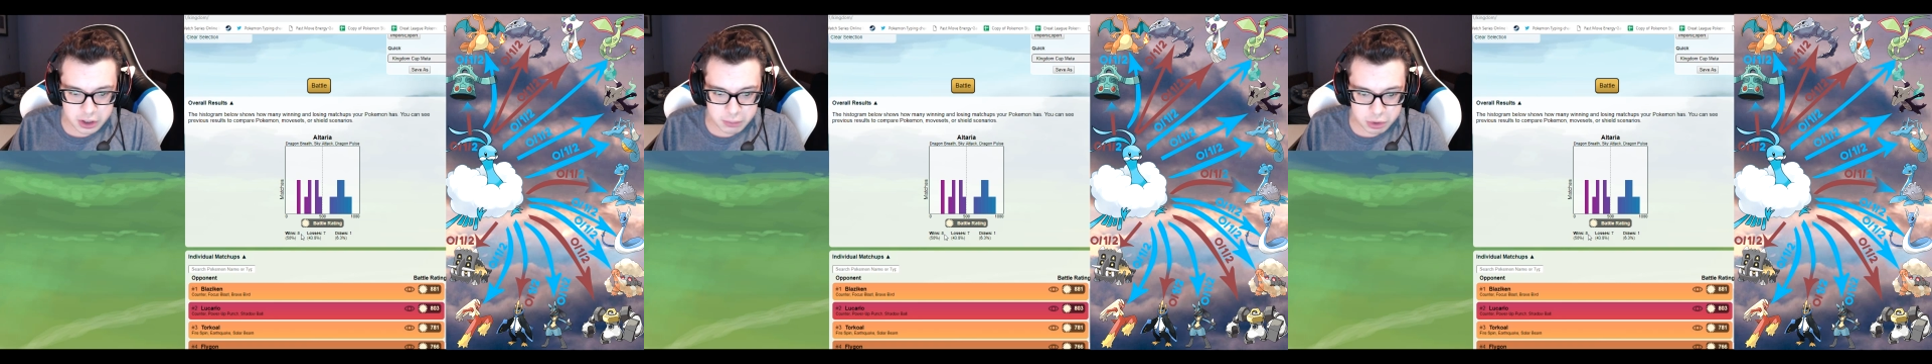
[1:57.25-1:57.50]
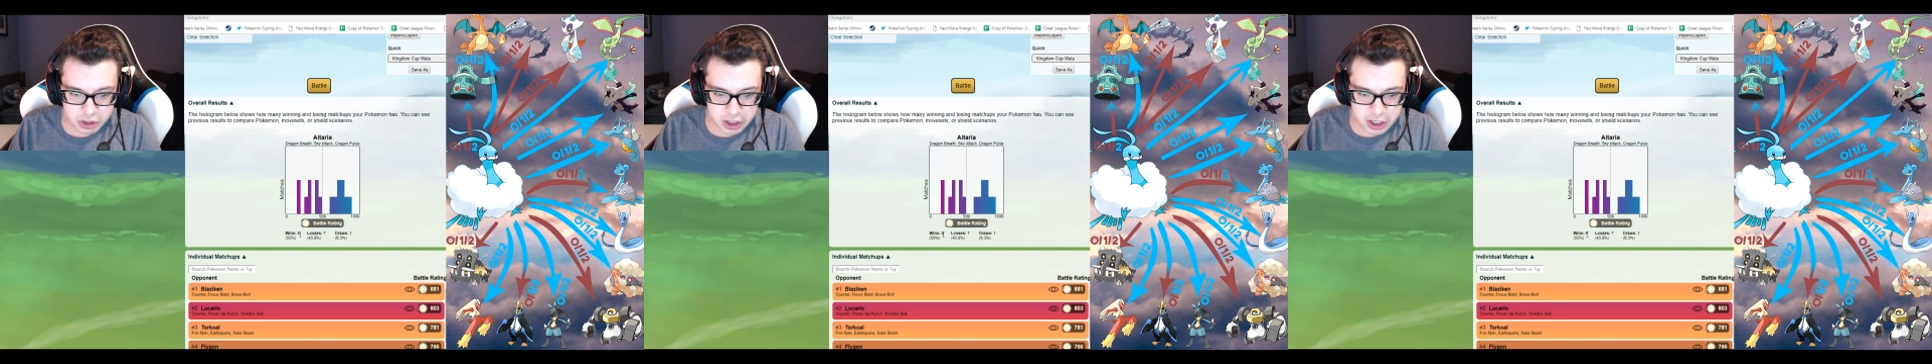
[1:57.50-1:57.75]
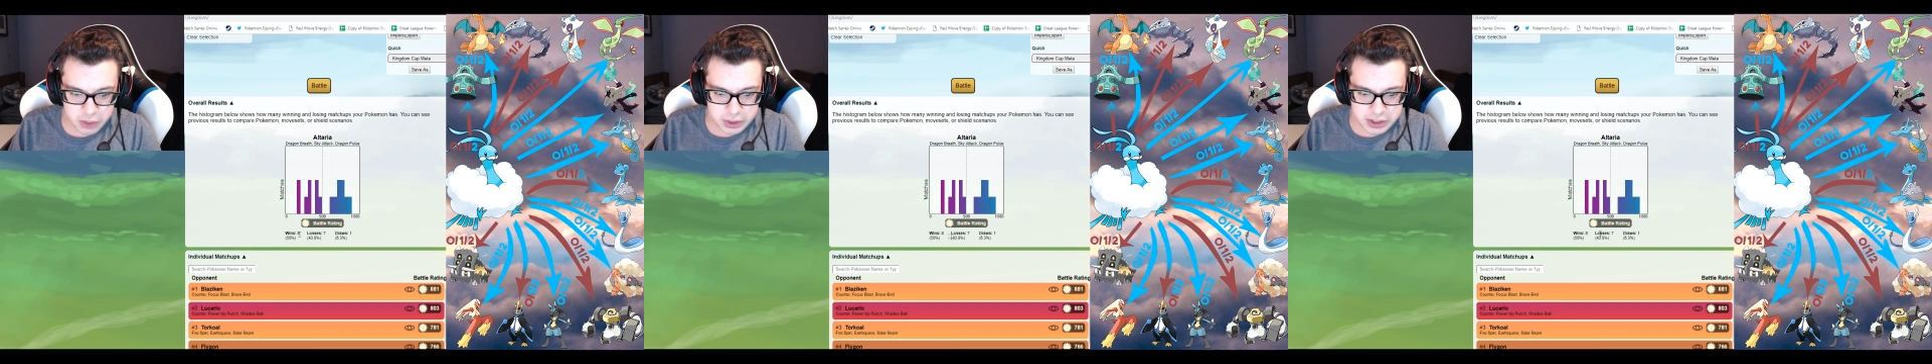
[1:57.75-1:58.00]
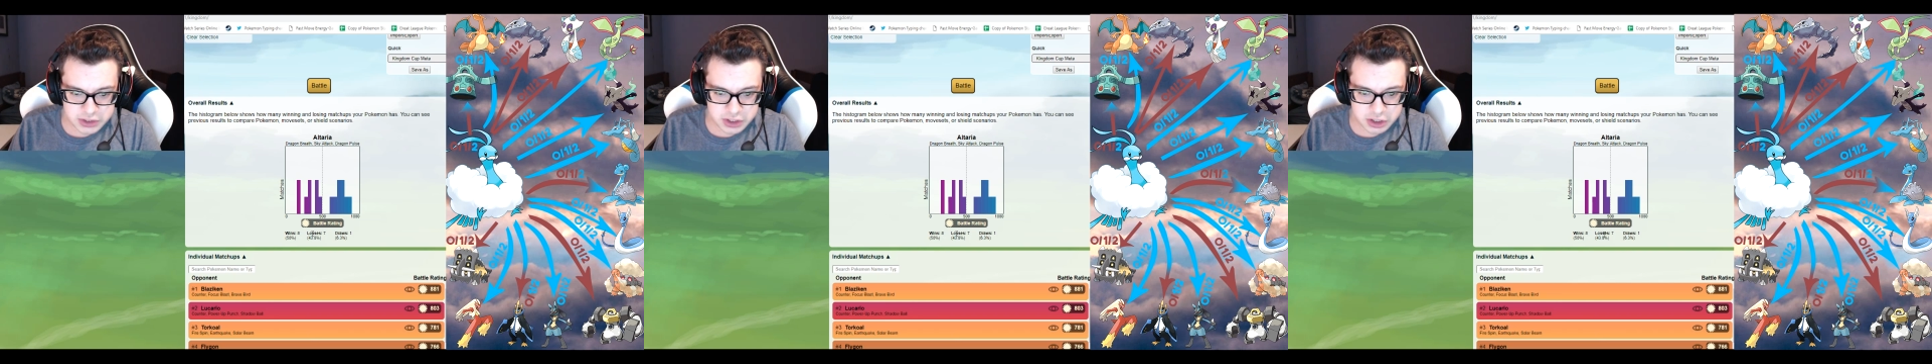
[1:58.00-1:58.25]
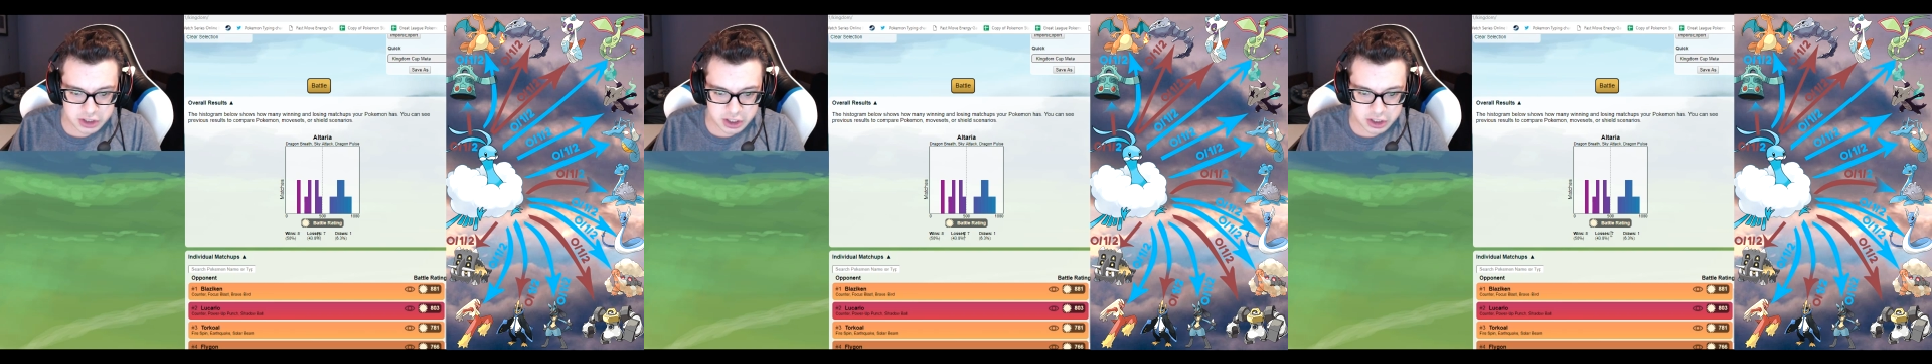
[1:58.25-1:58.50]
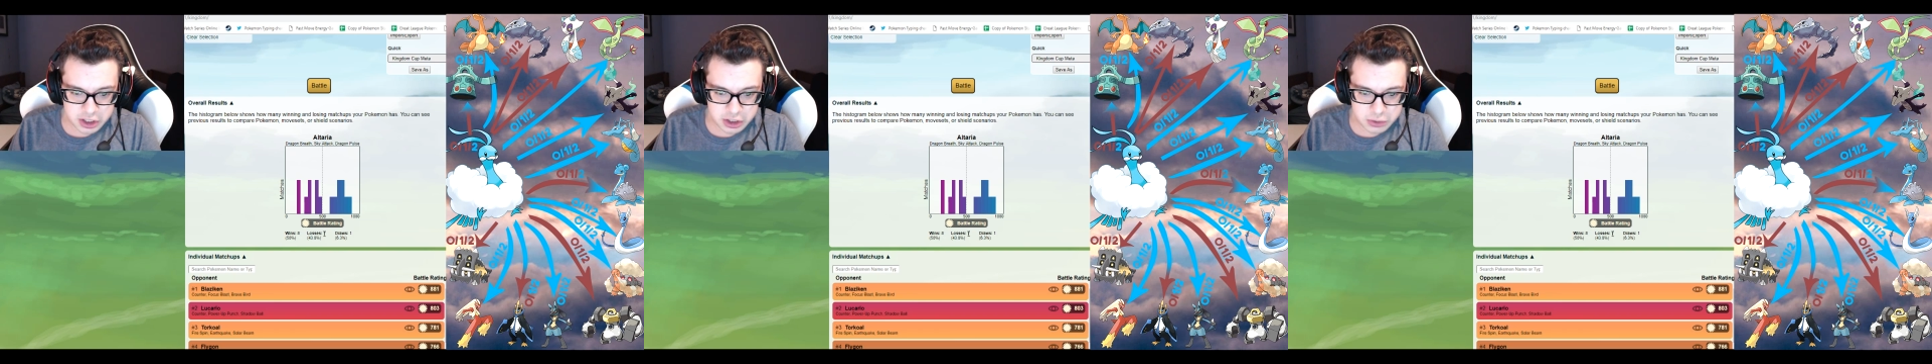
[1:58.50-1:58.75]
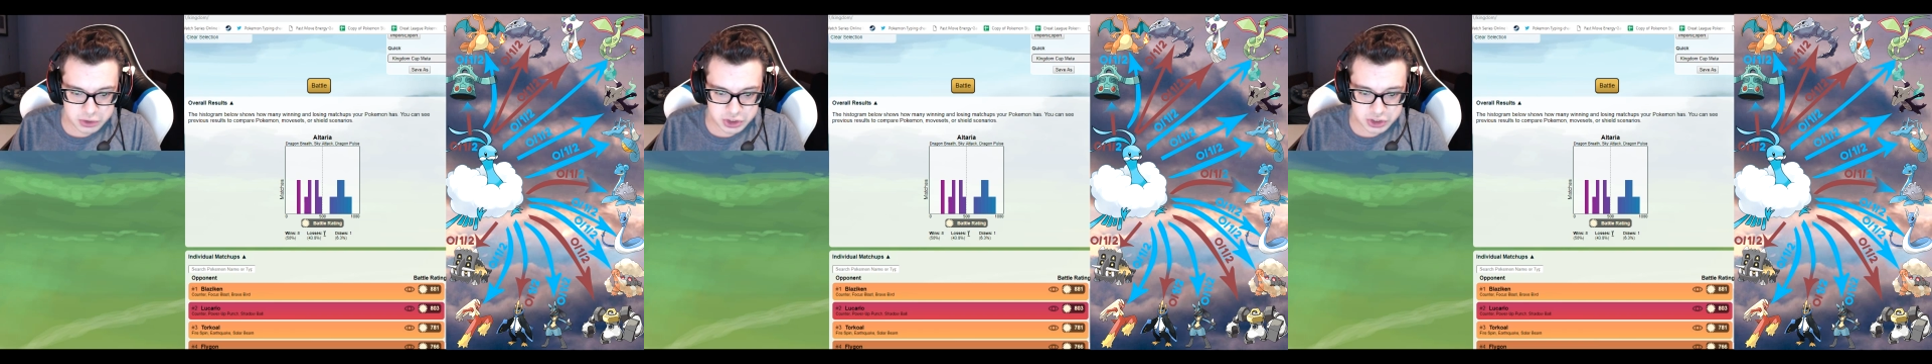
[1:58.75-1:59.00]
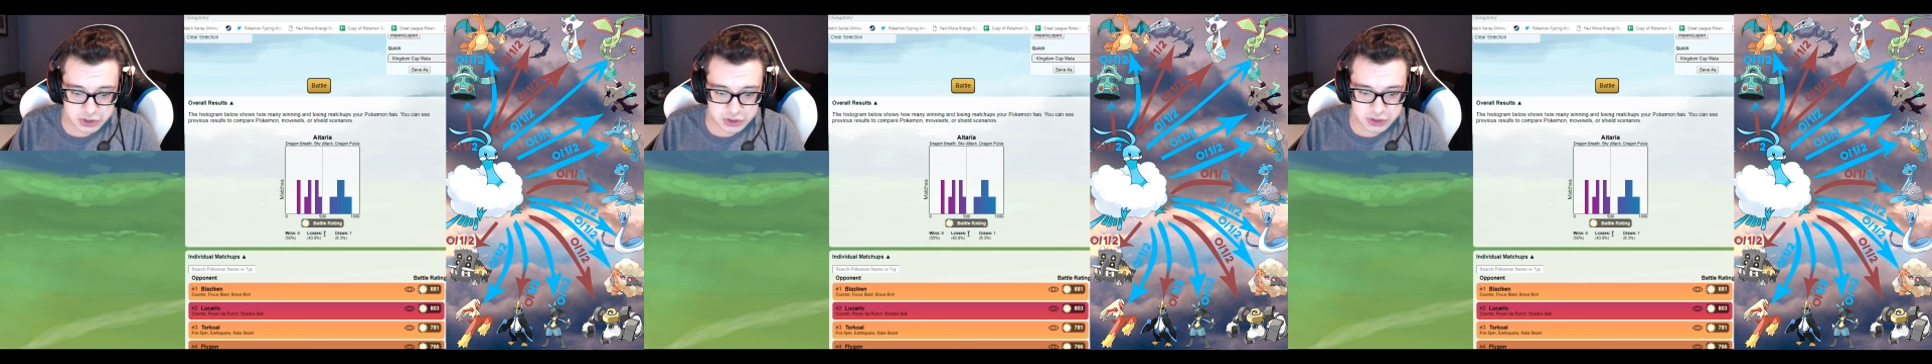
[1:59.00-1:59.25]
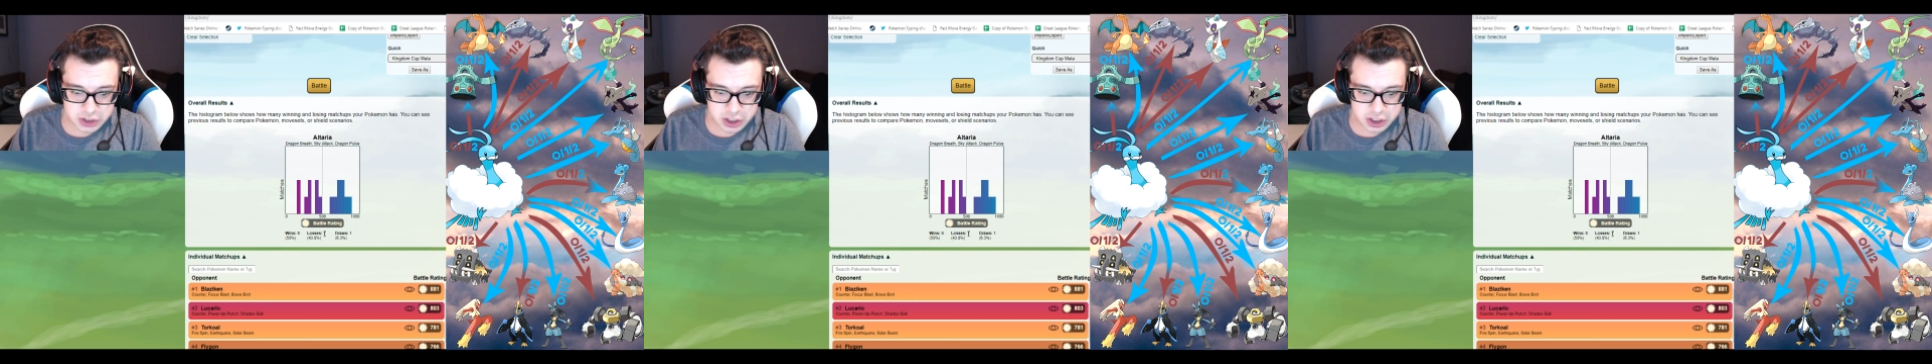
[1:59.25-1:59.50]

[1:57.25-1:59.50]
with 8 wins, and then it loses